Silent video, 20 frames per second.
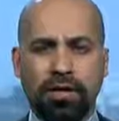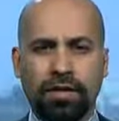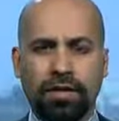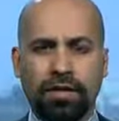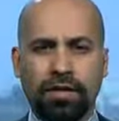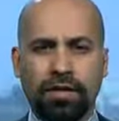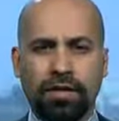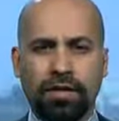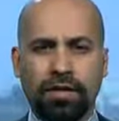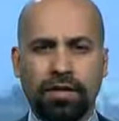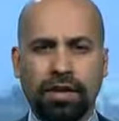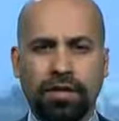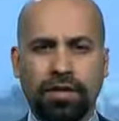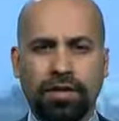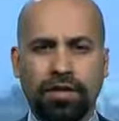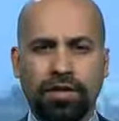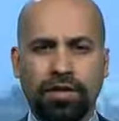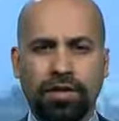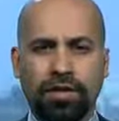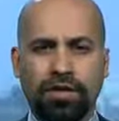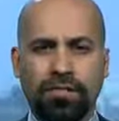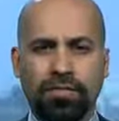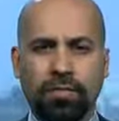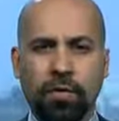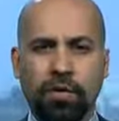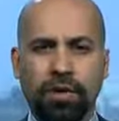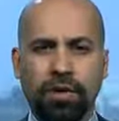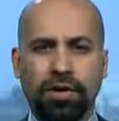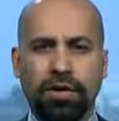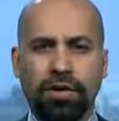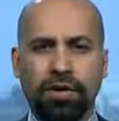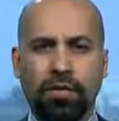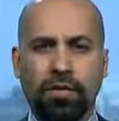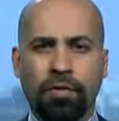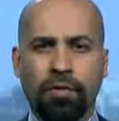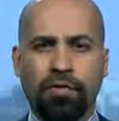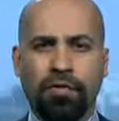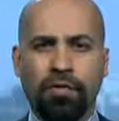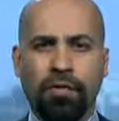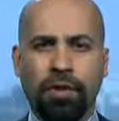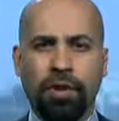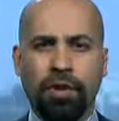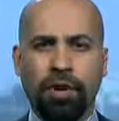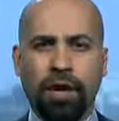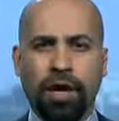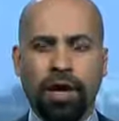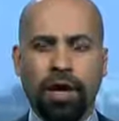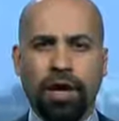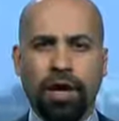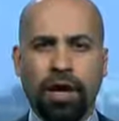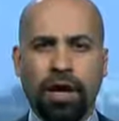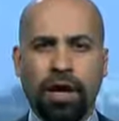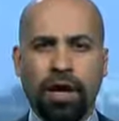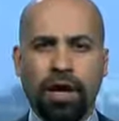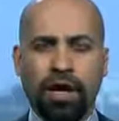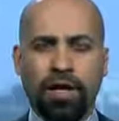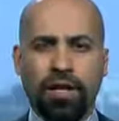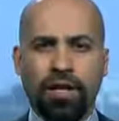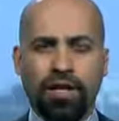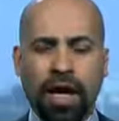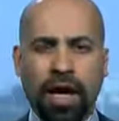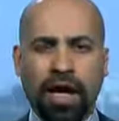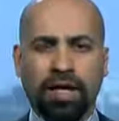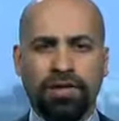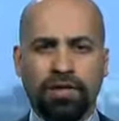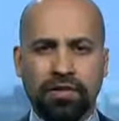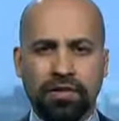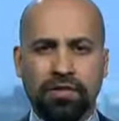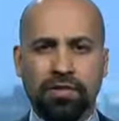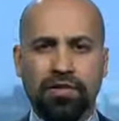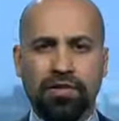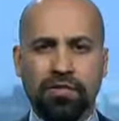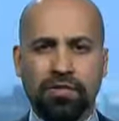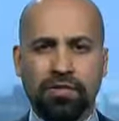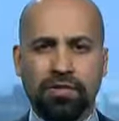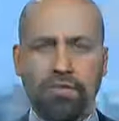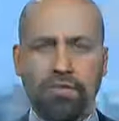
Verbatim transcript: the, the, southern Turkish border in order for that to,